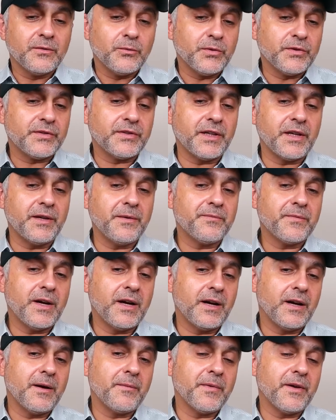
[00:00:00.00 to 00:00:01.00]
we'll see
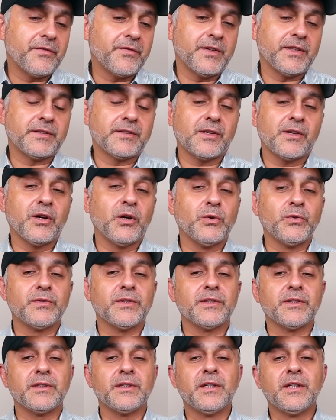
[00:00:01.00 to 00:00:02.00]
um, if it goes
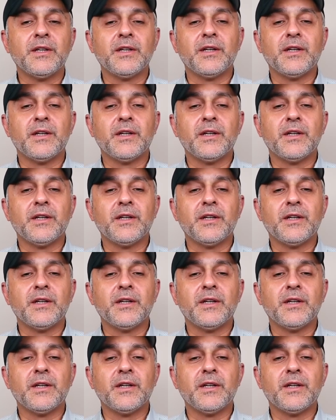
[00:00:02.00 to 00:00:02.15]
in